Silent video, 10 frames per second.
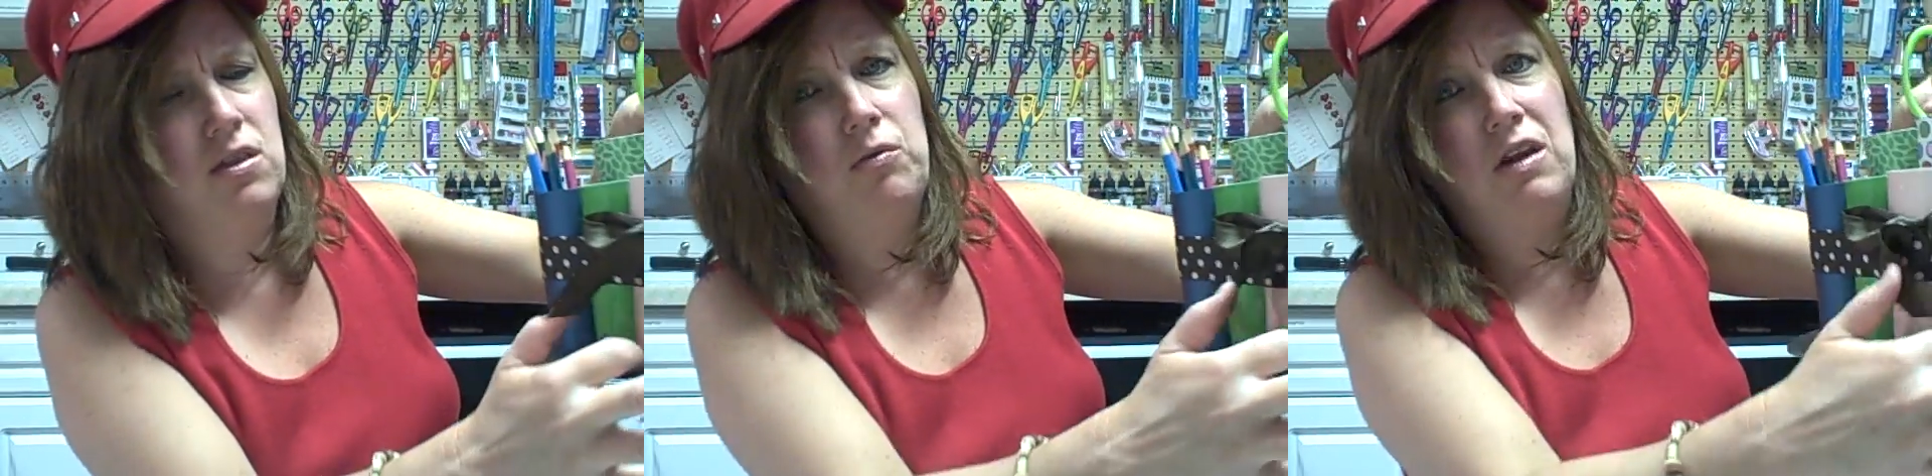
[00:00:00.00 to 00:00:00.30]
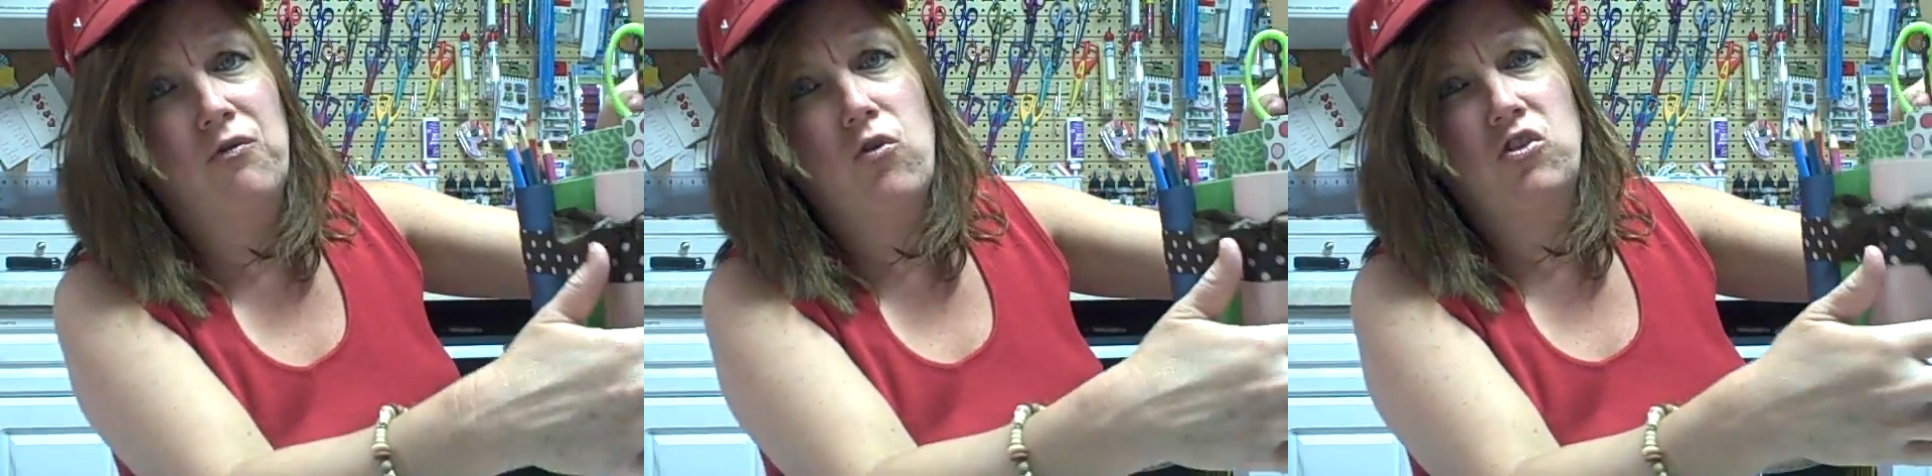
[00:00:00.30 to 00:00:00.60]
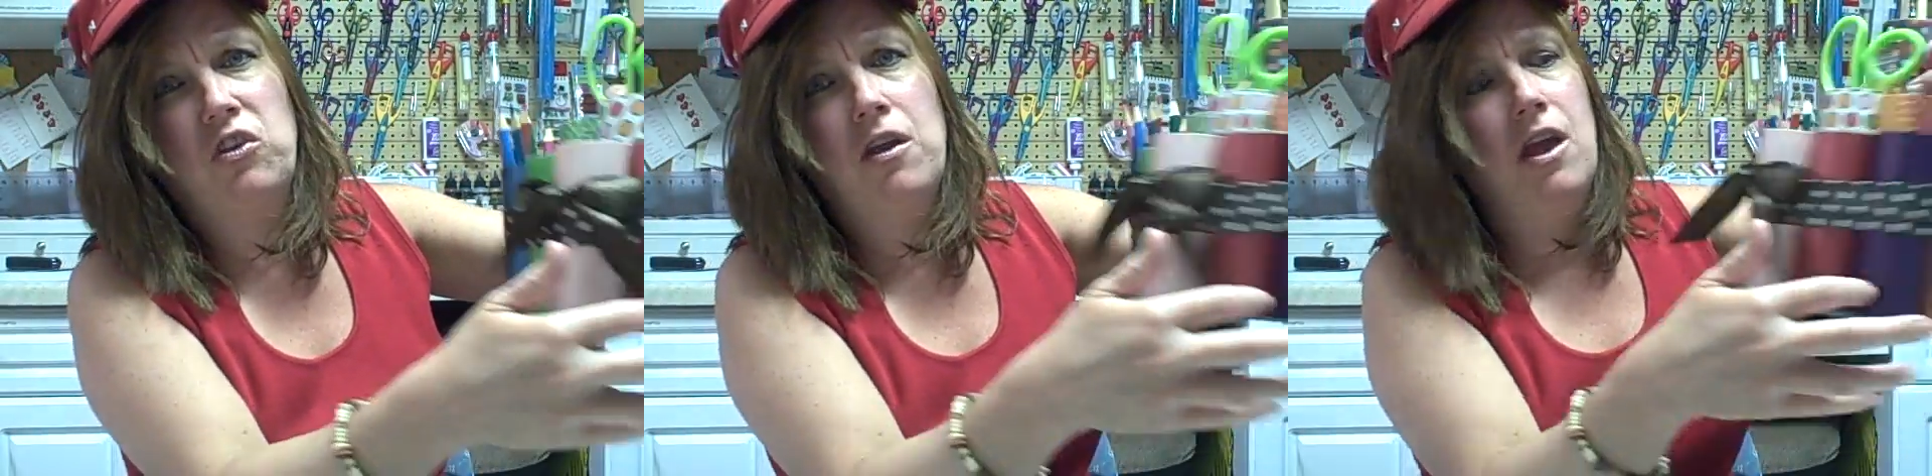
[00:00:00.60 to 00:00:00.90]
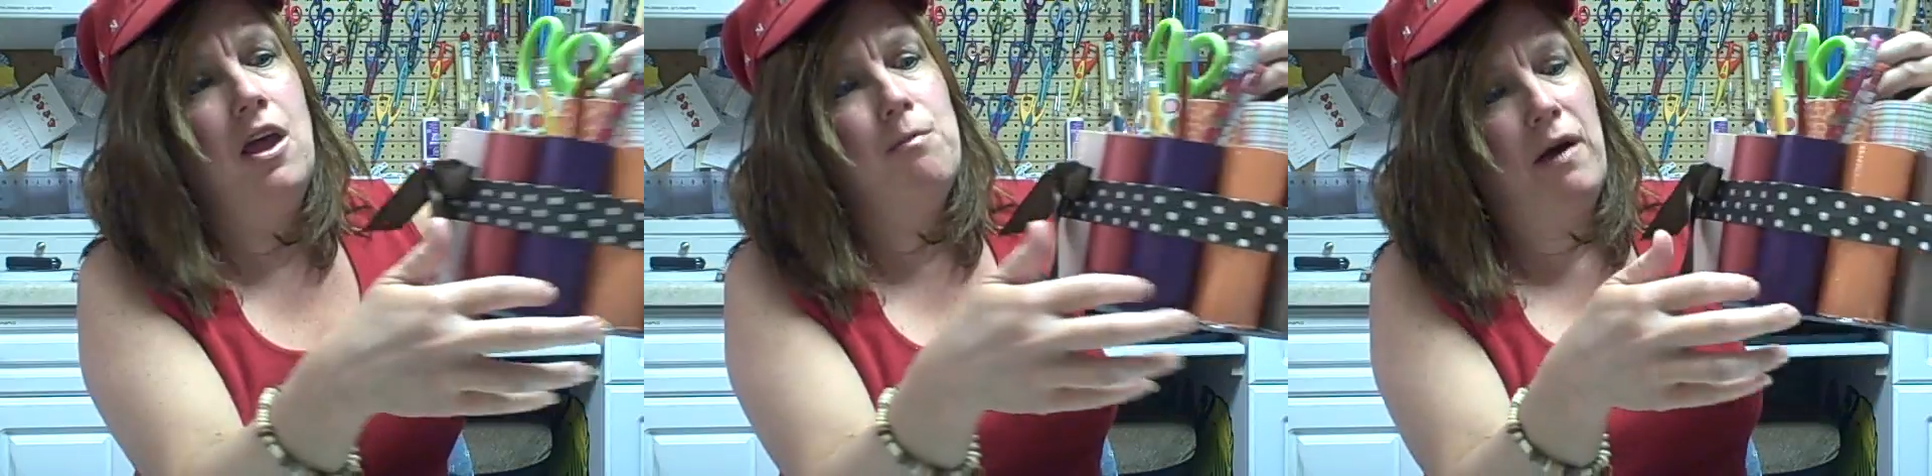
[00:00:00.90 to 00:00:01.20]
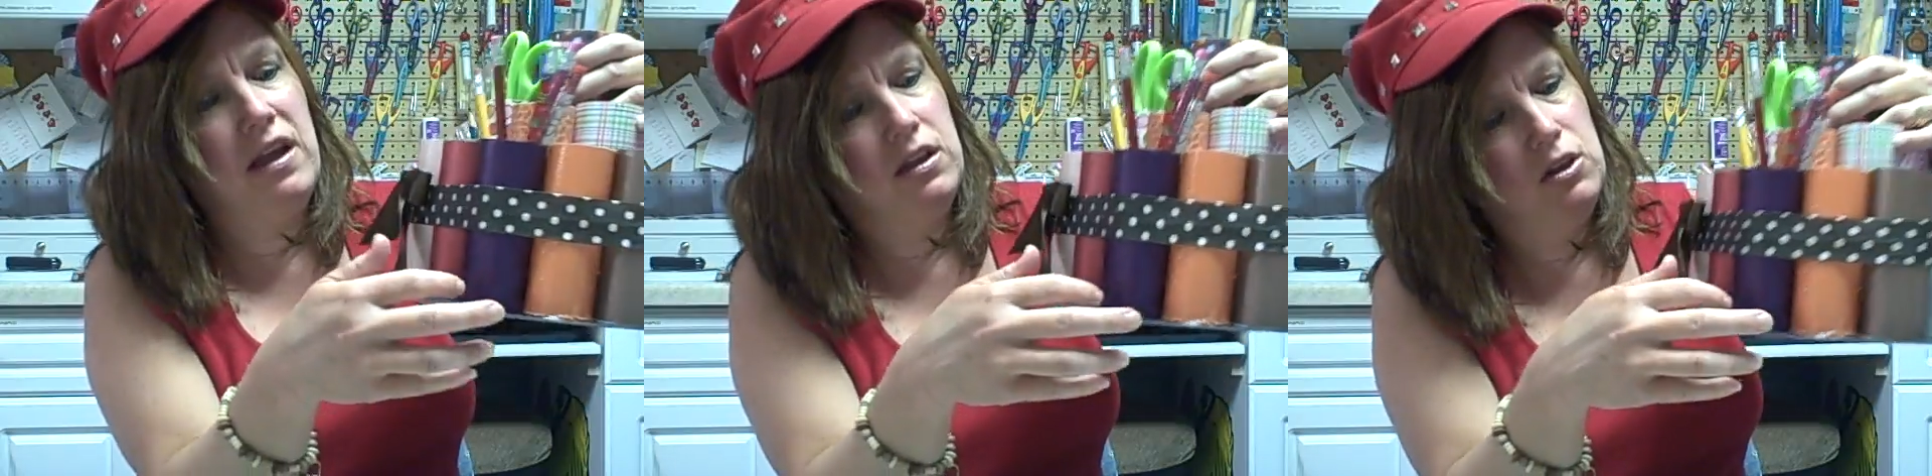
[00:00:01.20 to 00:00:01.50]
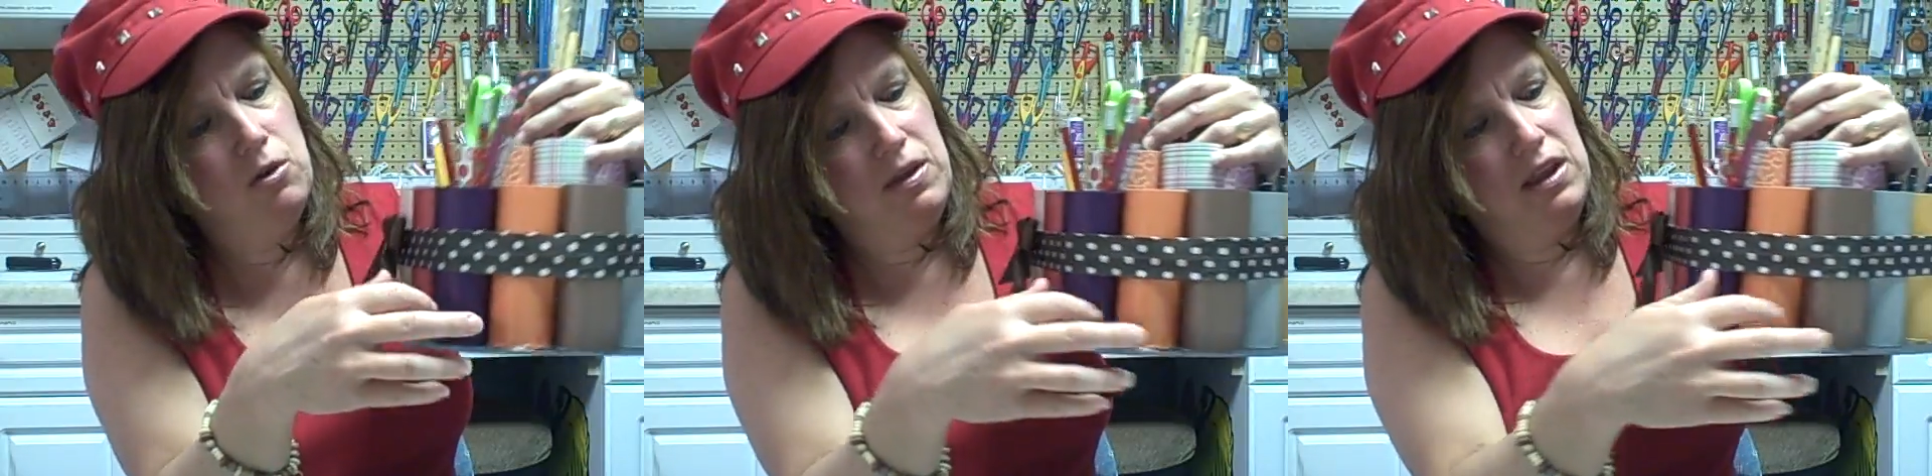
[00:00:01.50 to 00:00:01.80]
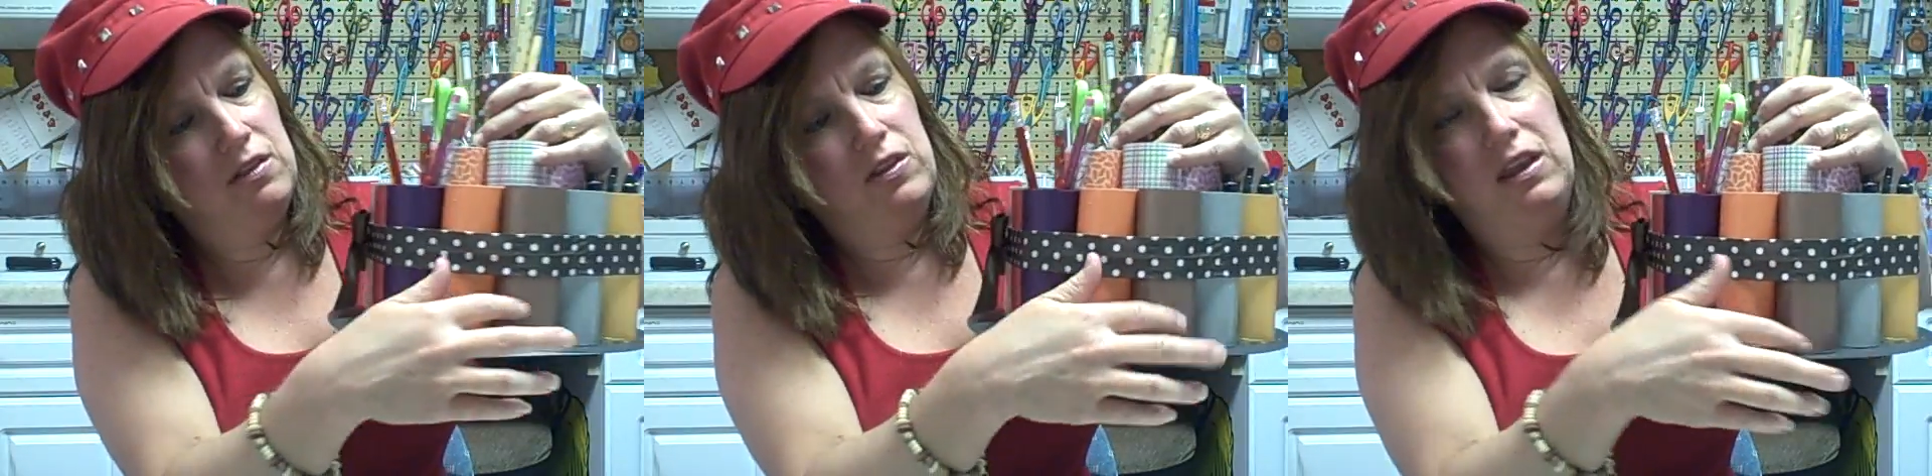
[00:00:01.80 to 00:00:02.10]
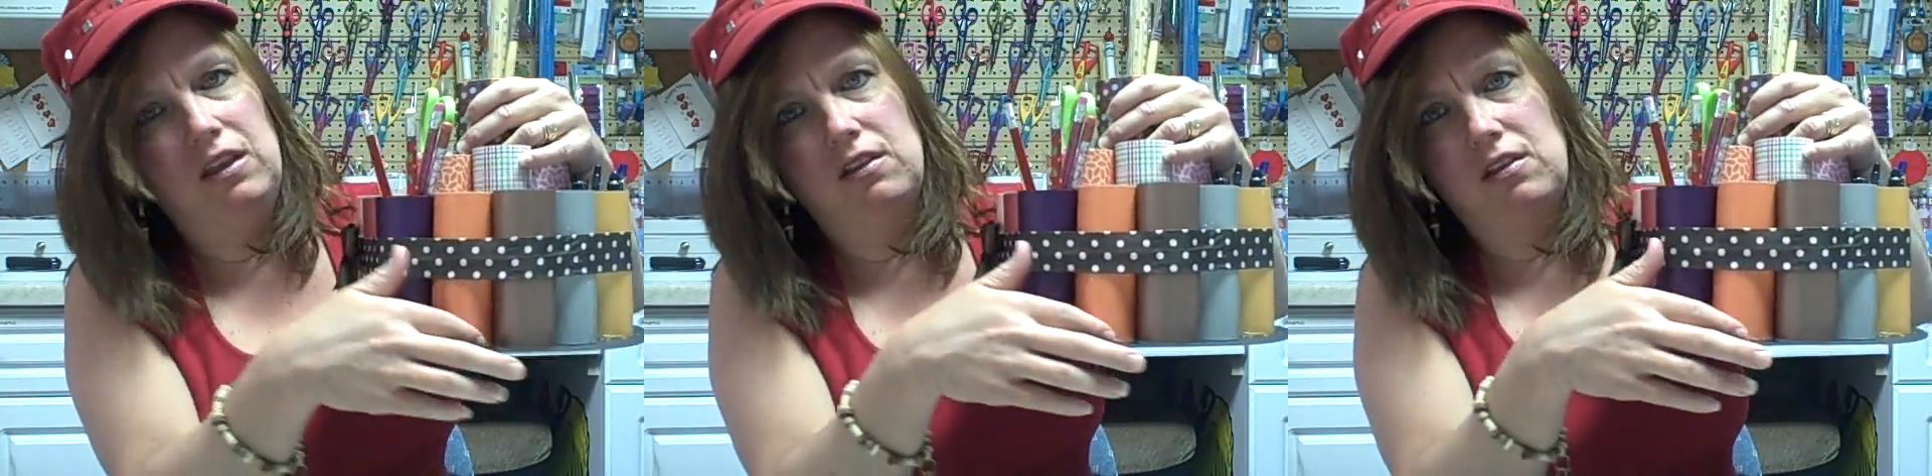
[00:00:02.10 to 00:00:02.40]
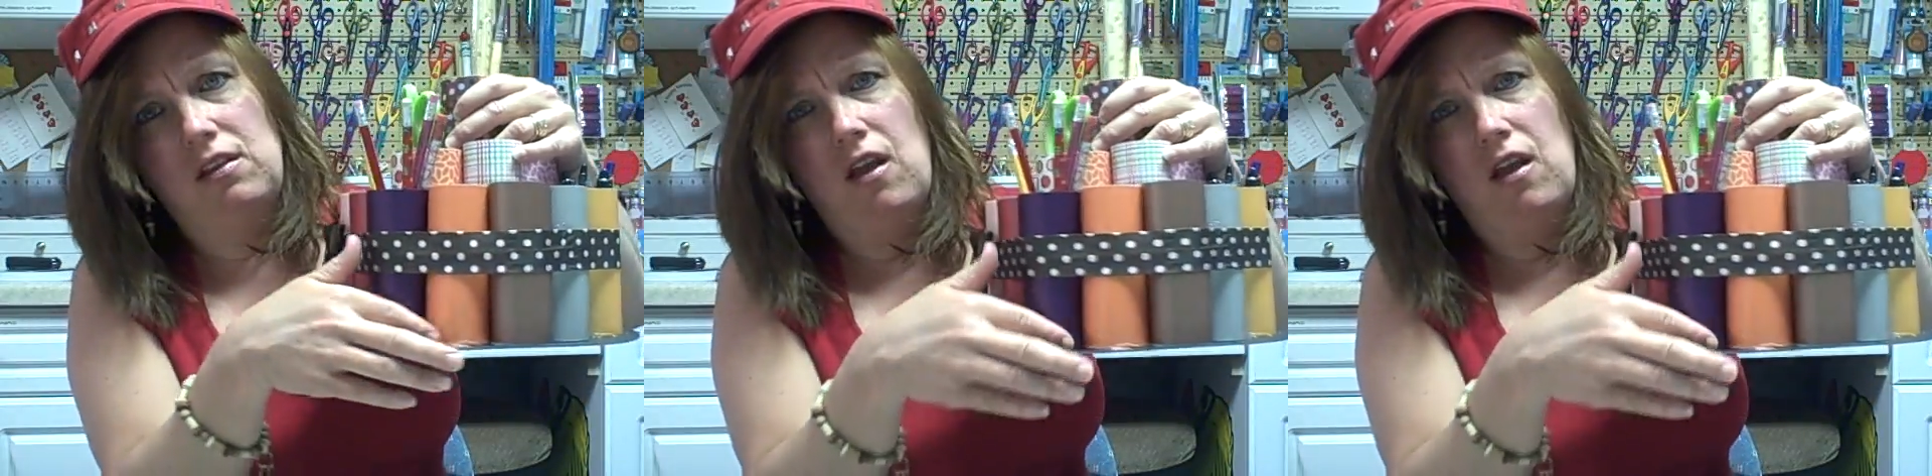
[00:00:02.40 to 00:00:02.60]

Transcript: to reinforce it by gluing these